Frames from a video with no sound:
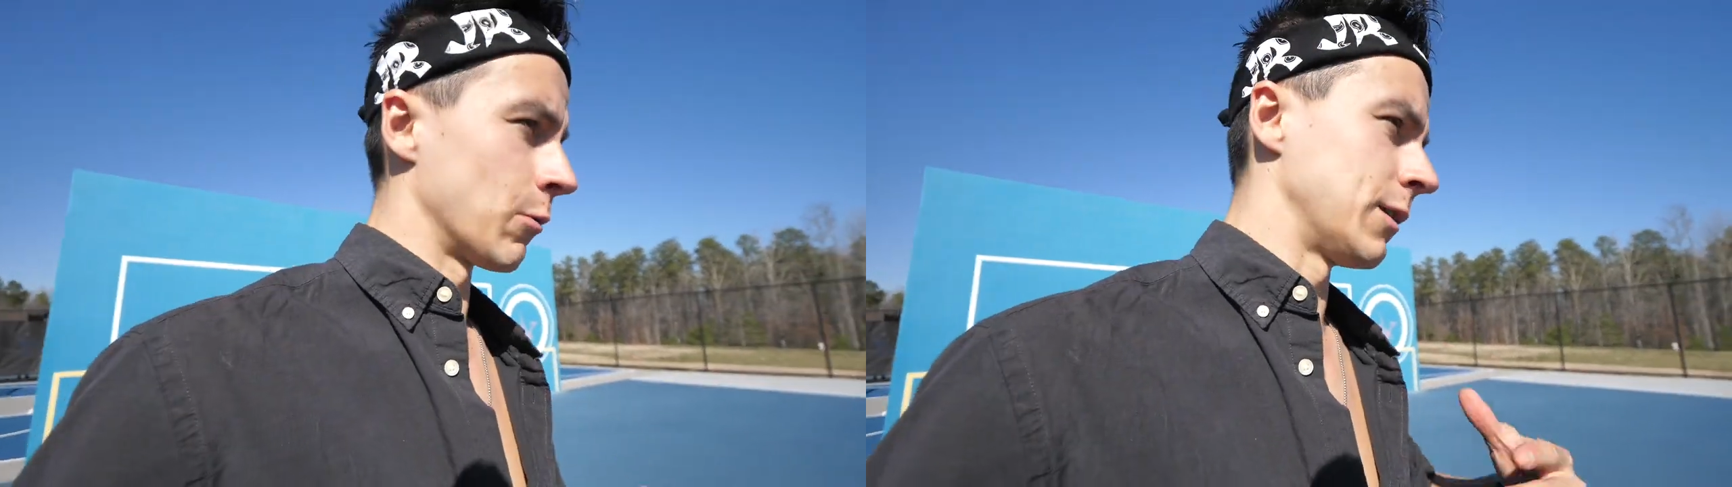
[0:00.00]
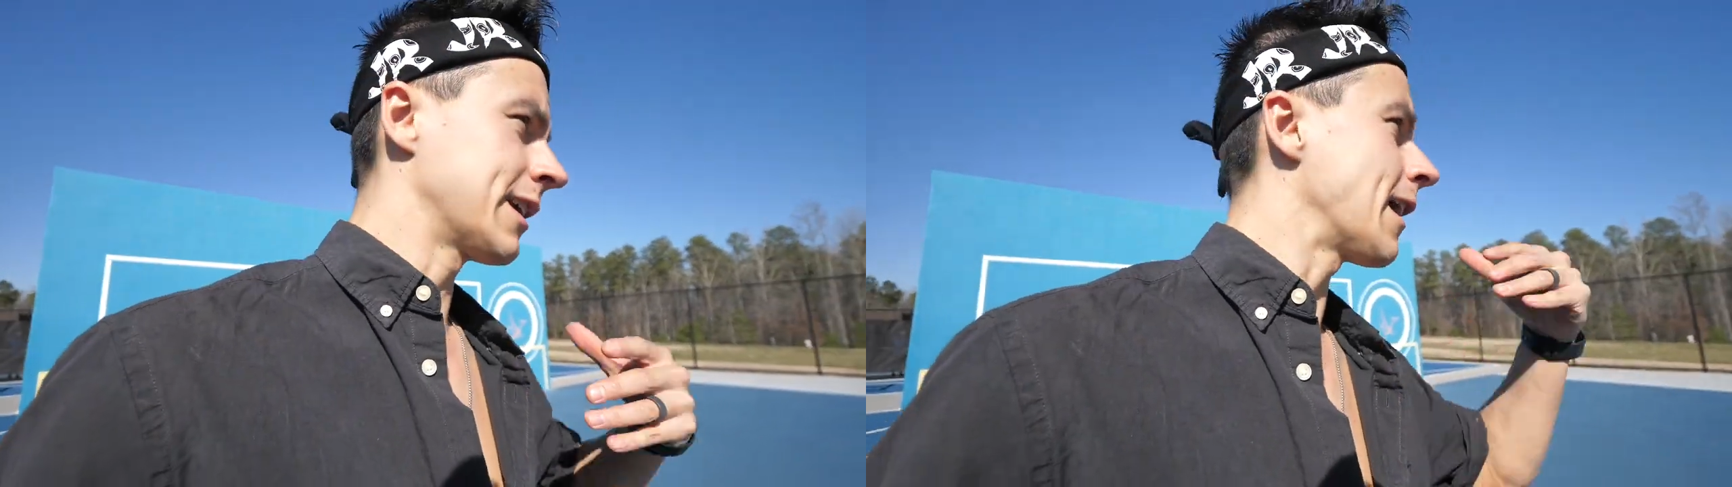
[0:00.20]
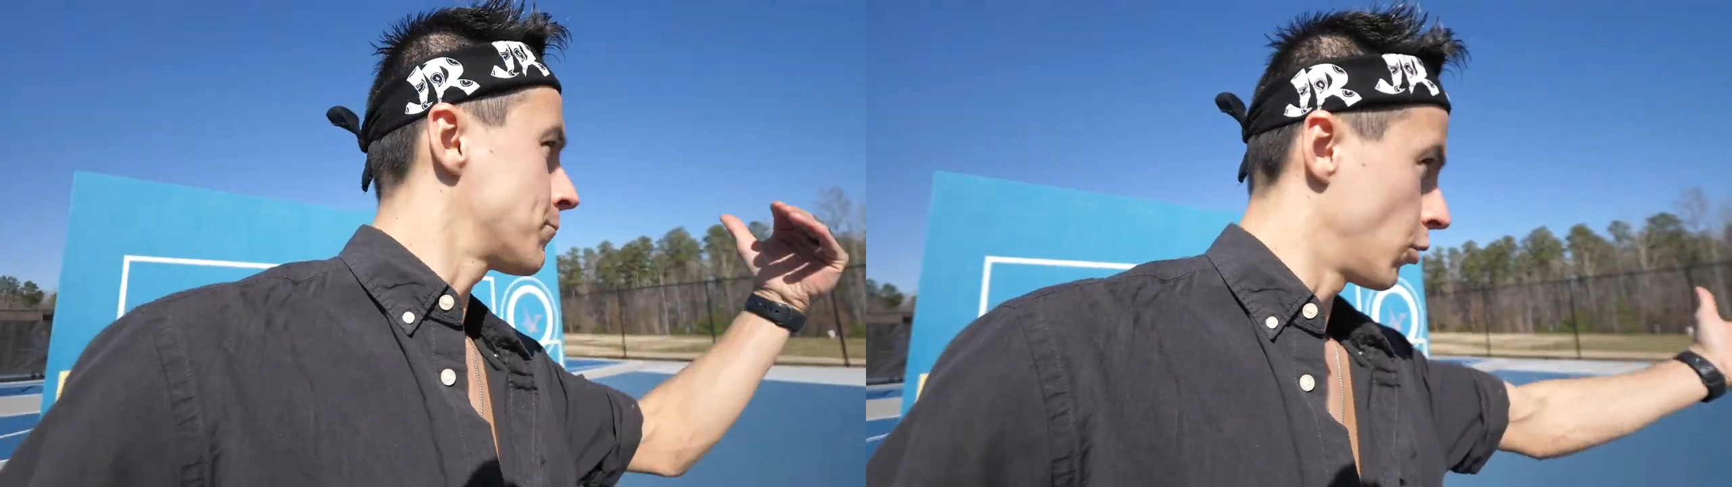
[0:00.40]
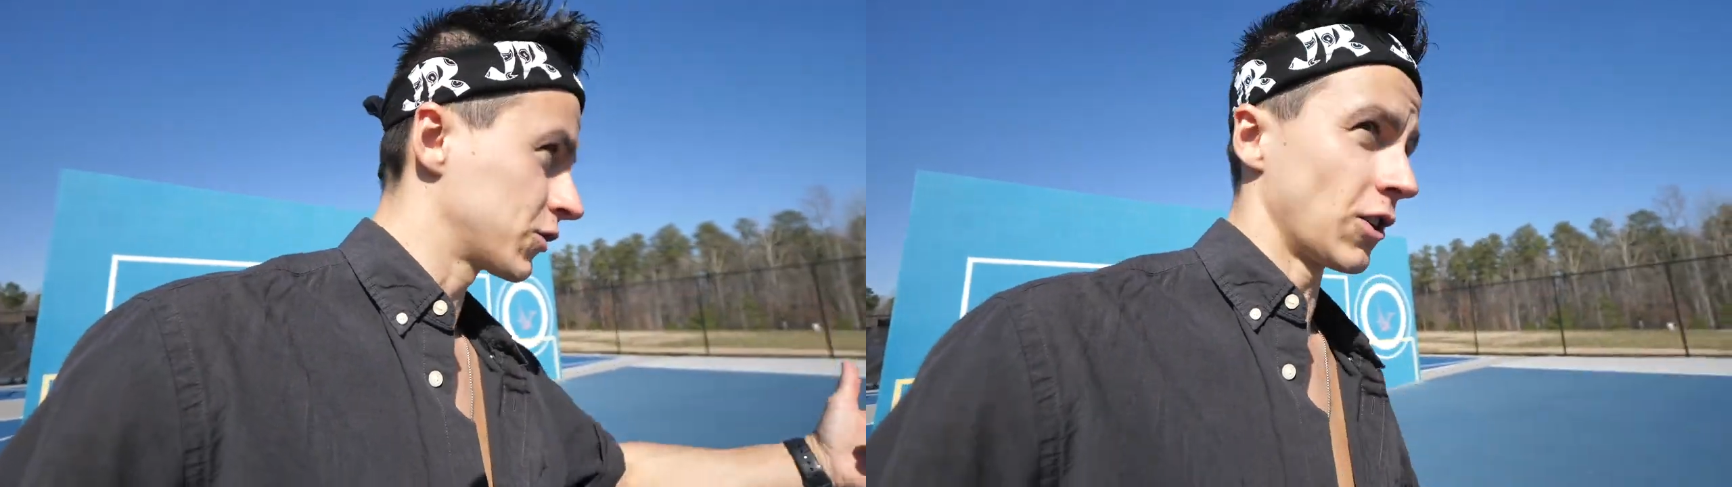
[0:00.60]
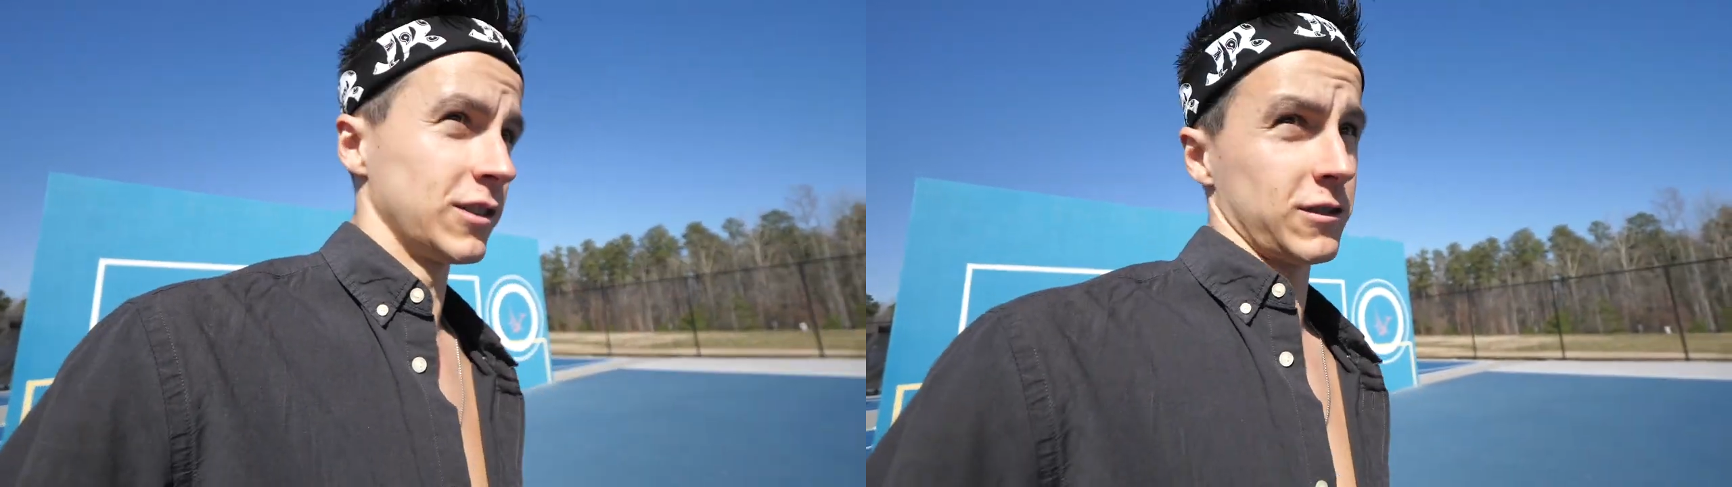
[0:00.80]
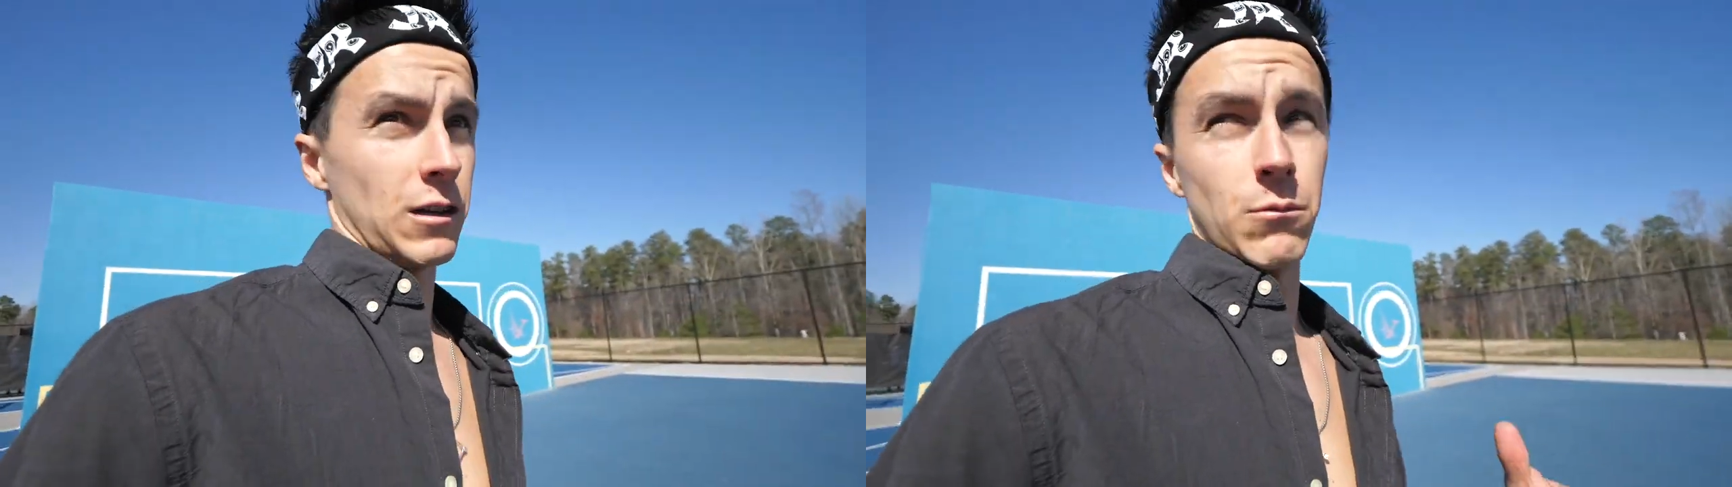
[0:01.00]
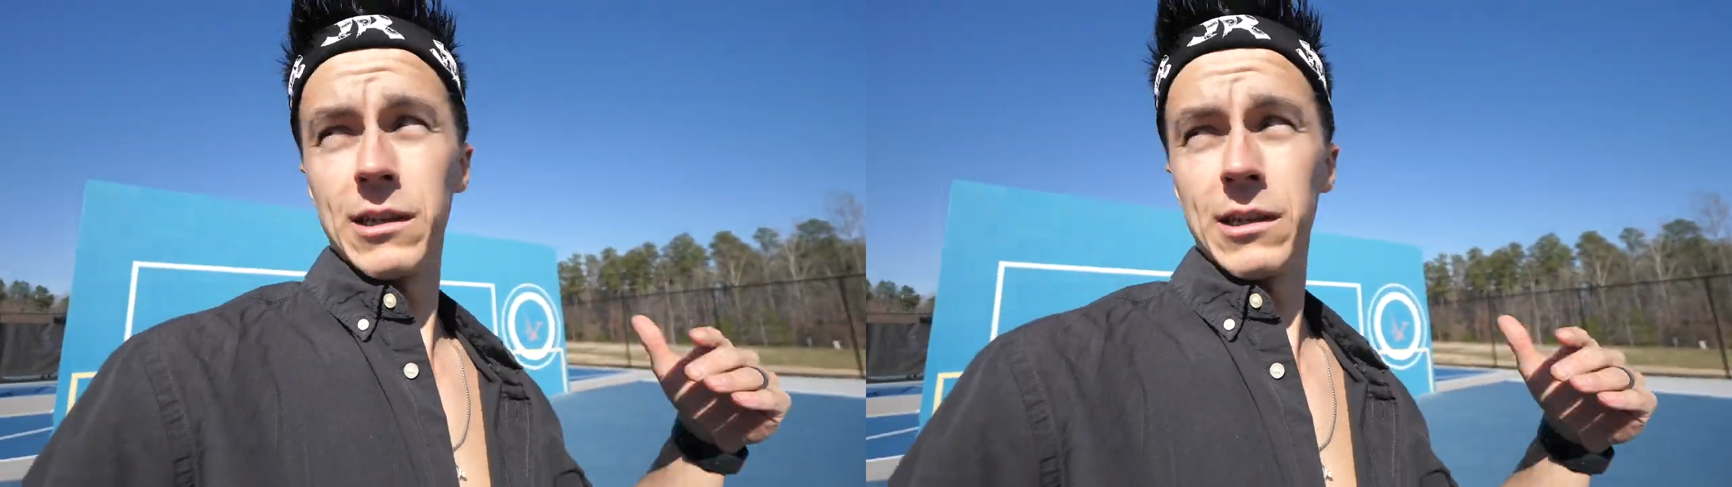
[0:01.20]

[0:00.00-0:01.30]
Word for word: we can post on Instagram,